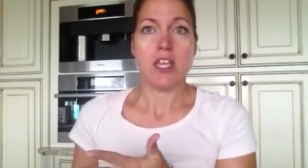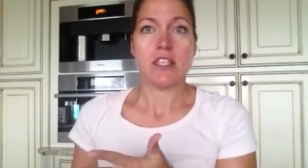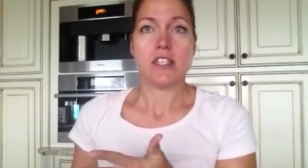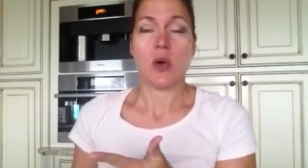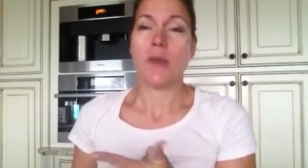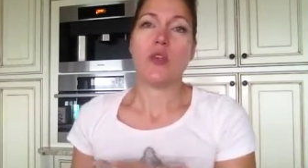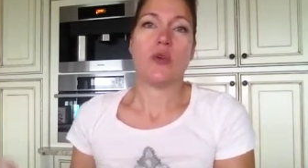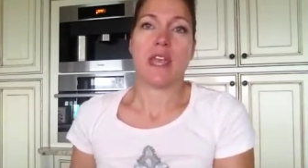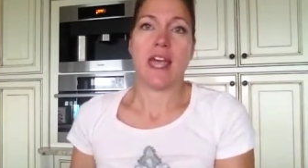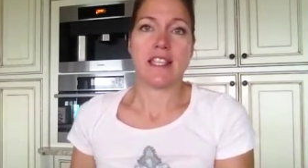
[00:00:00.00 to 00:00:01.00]
So, but you
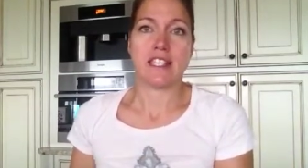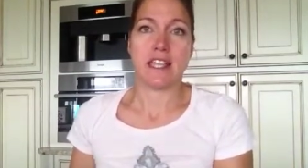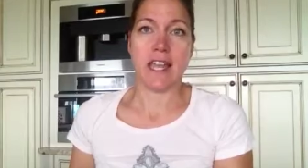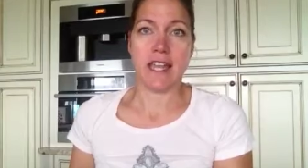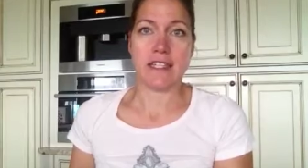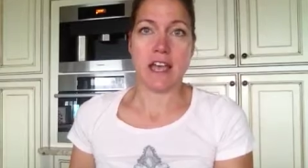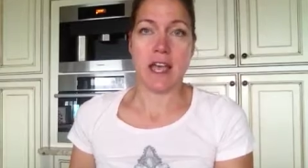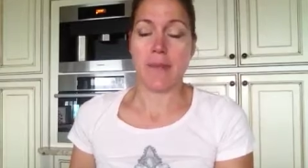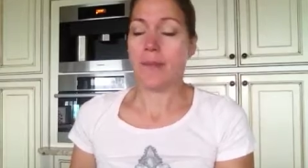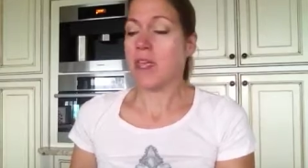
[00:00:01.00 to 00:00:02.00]
can cancel at any
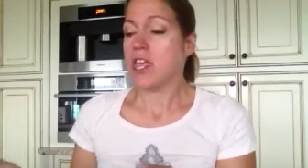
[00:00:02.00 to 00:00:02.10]
time.